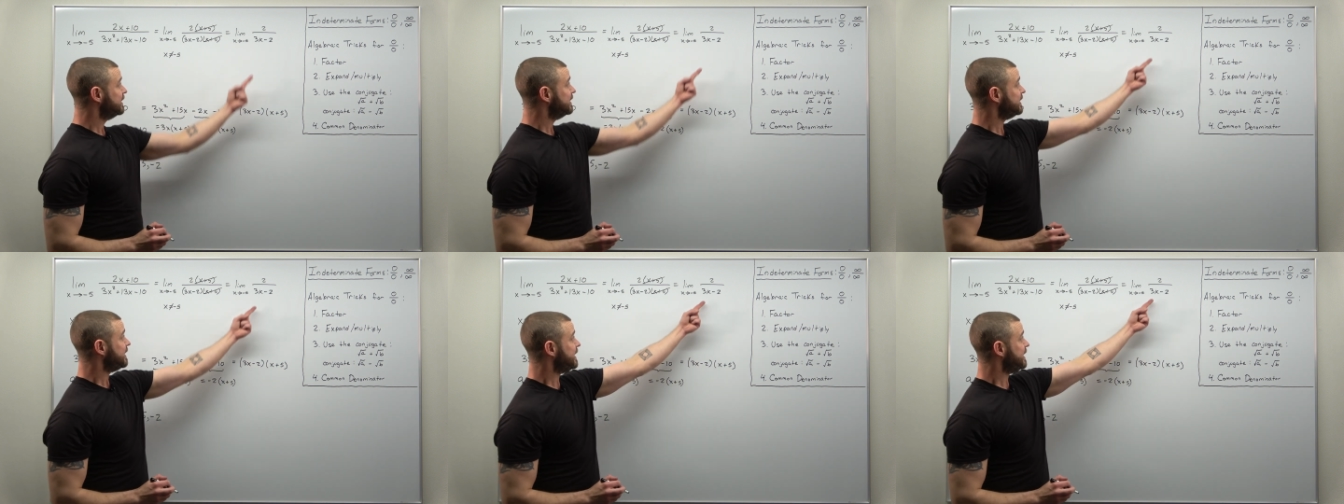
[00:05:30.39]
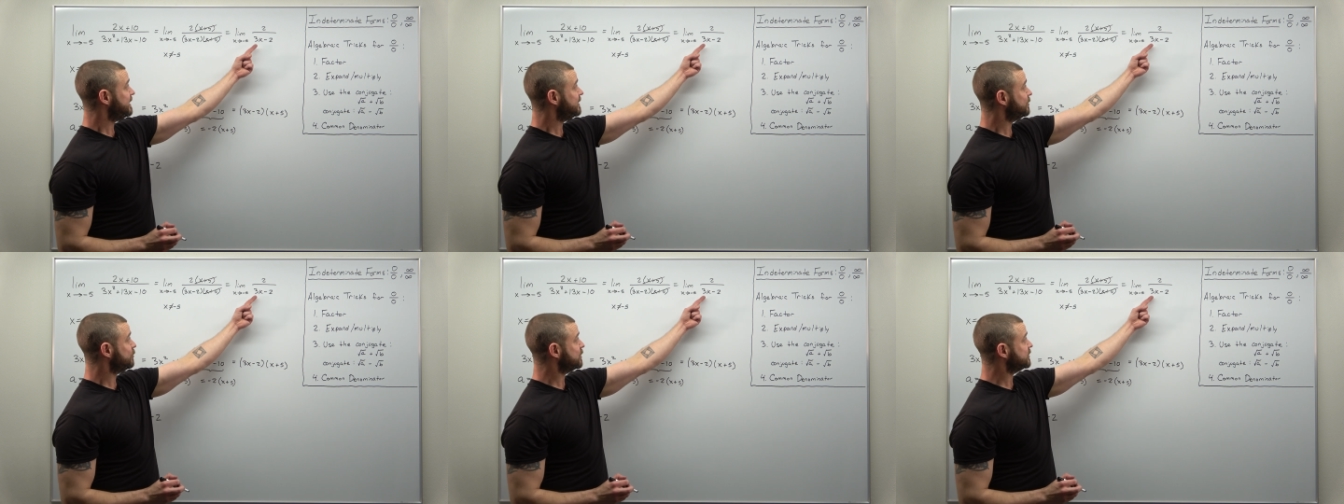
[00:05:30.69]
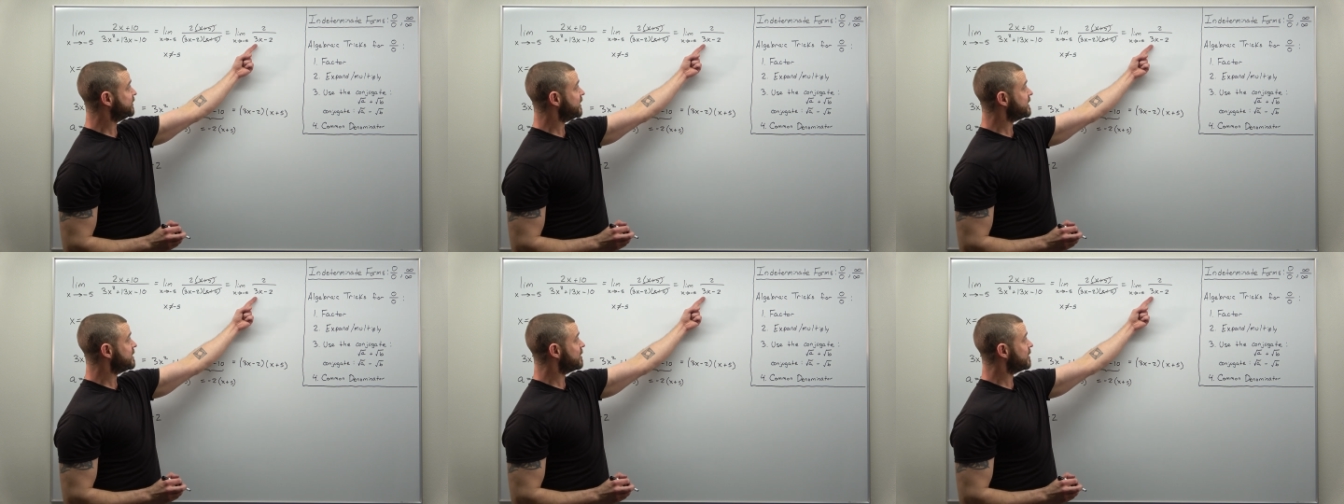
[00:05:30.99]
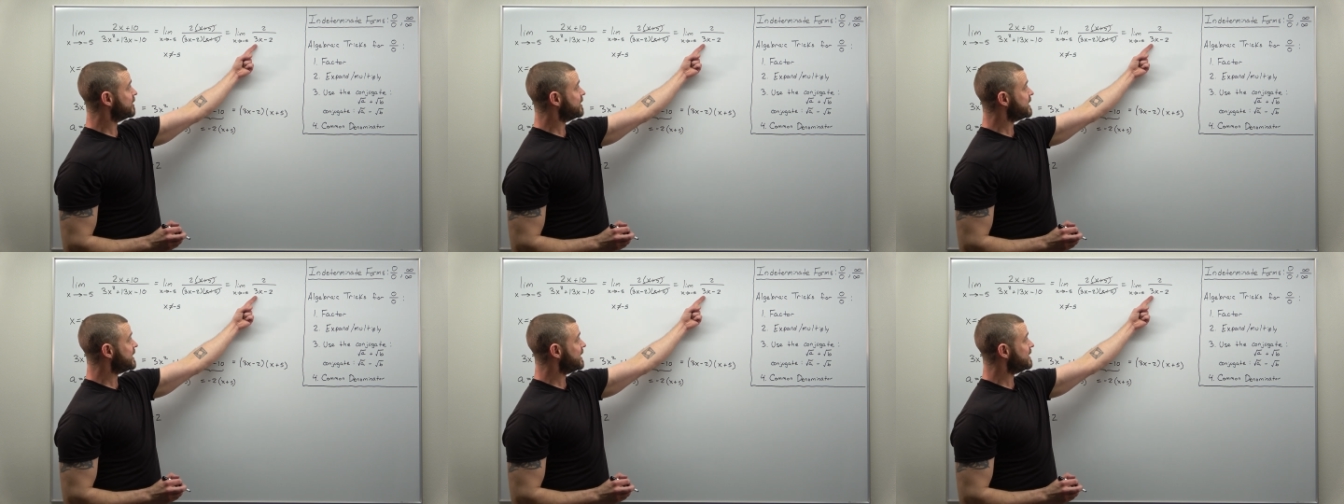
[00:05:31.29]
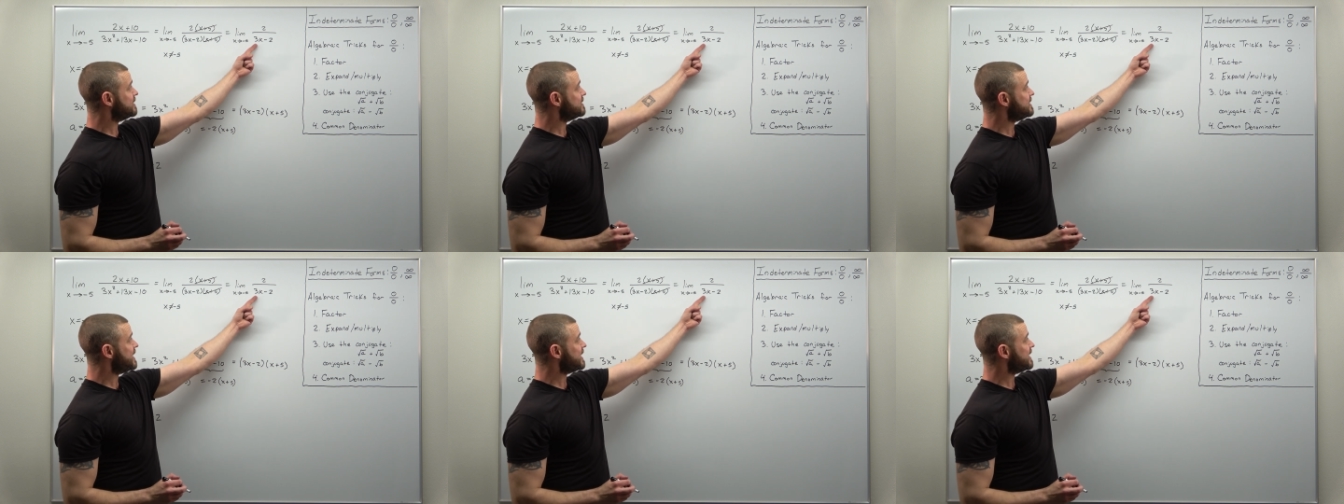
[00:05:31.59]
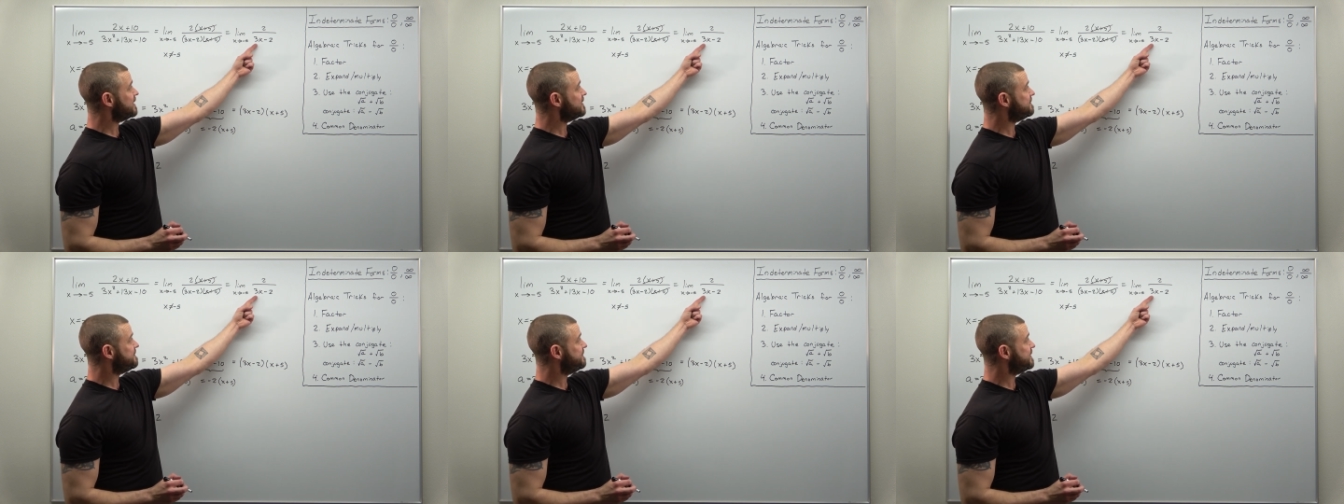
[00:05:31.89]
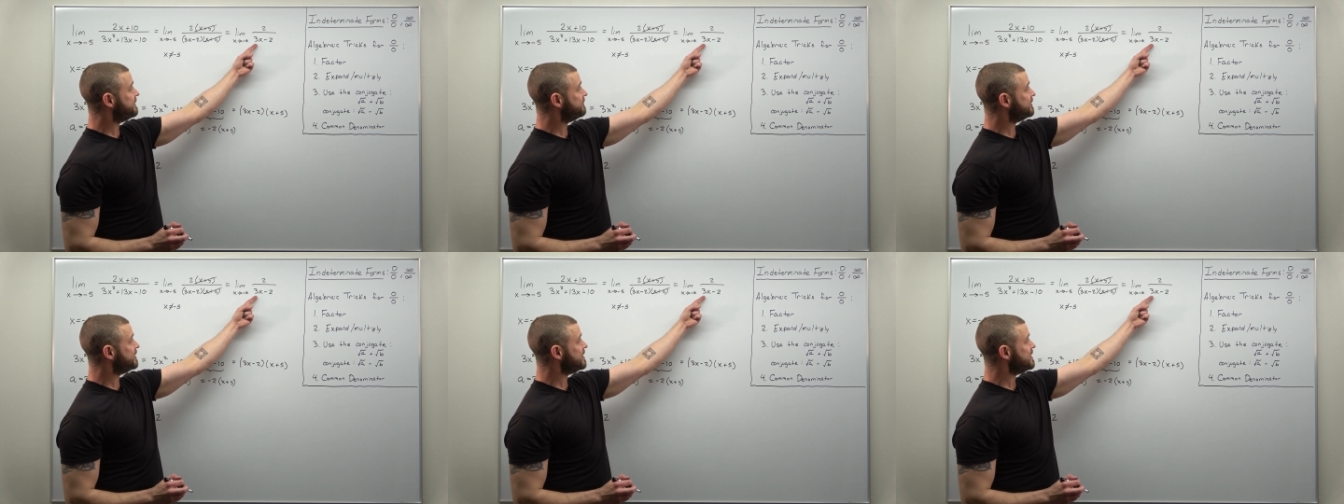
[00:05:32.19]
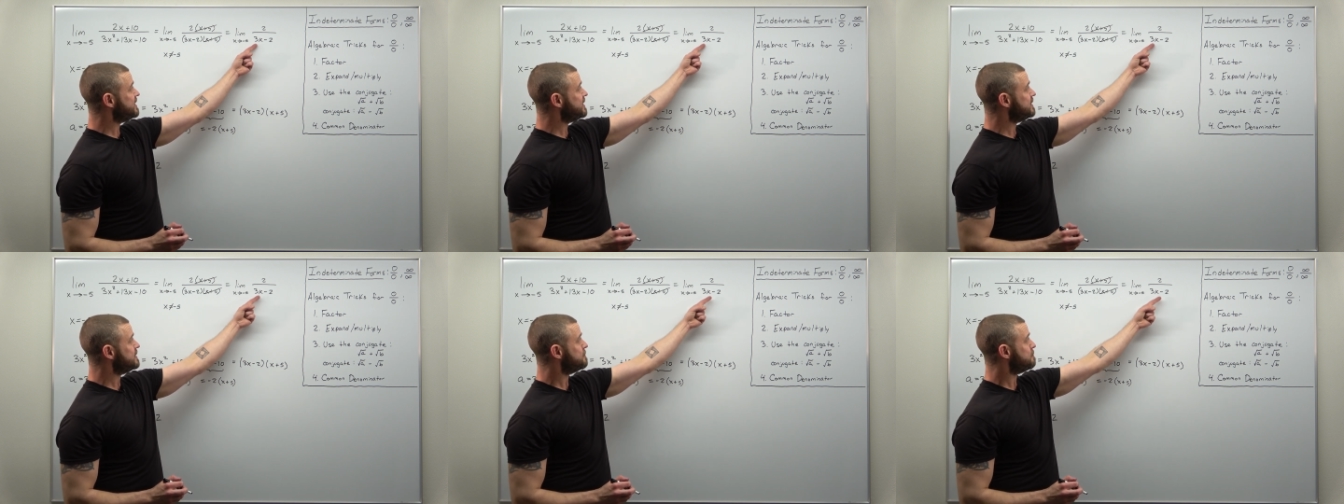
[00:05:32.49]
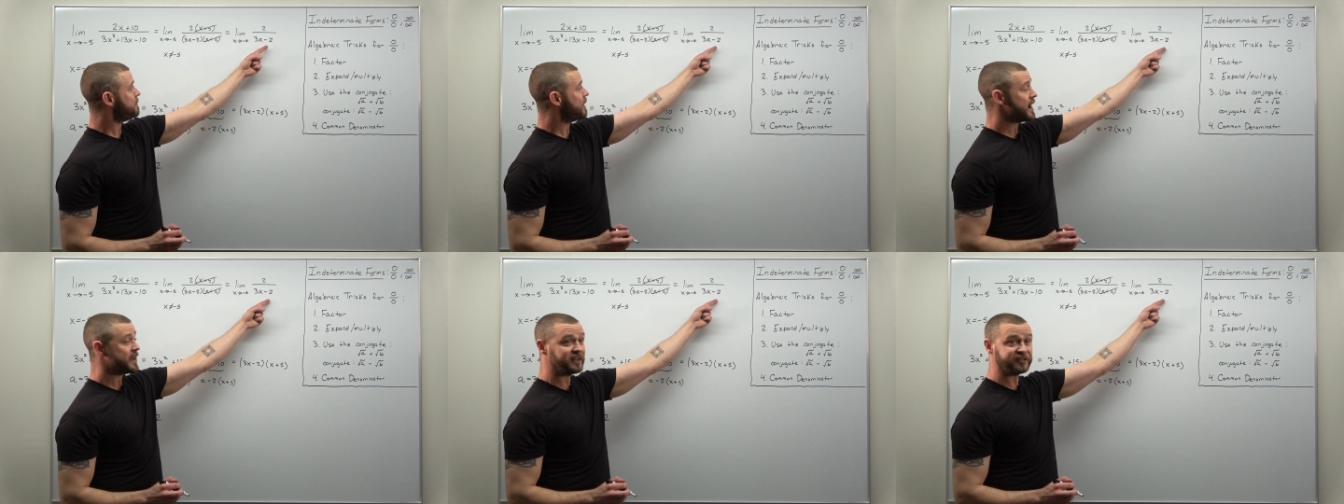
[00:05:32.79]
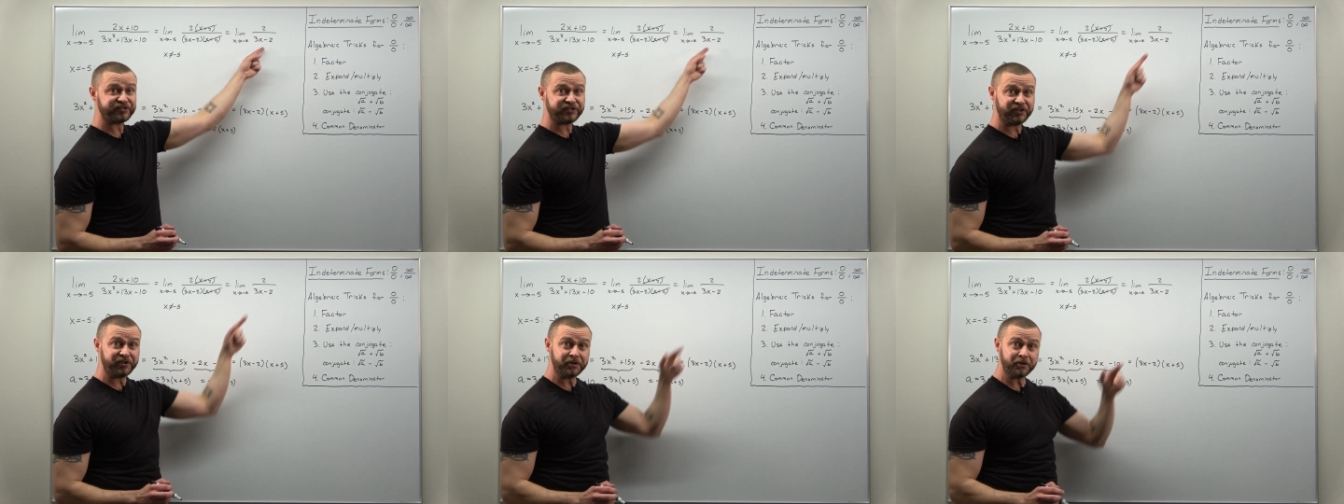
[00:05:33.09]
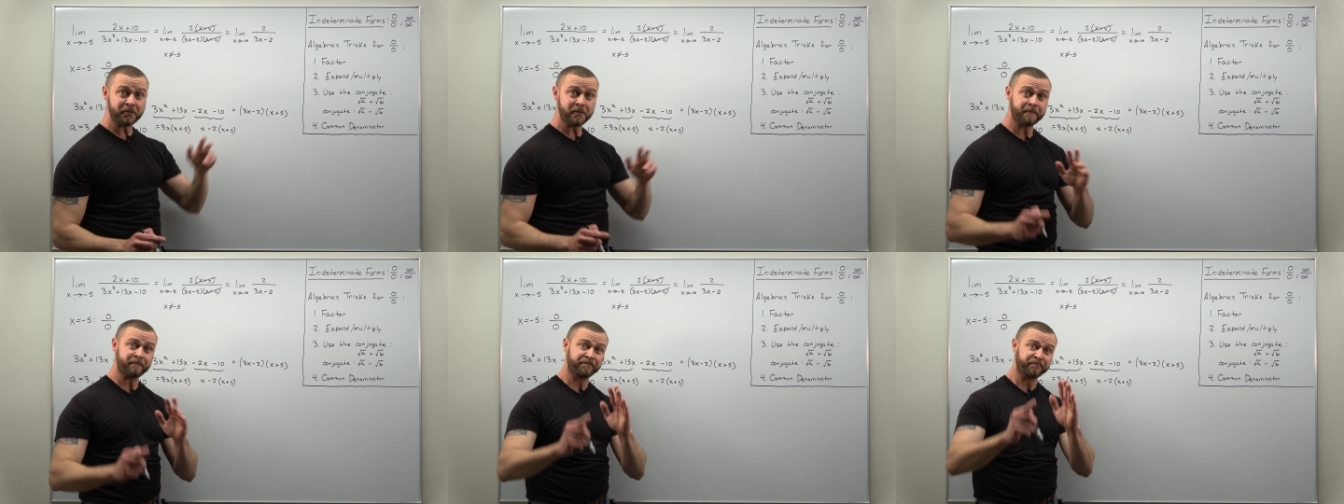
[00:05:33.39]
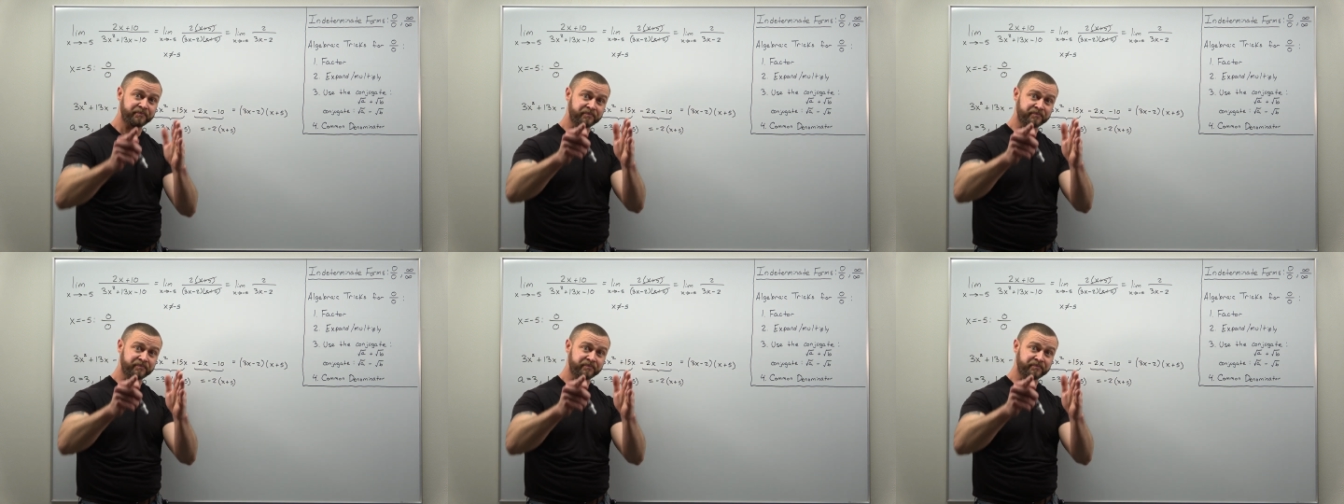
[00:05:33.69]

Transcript: and it looks like you're going to get negative 15 minus 2.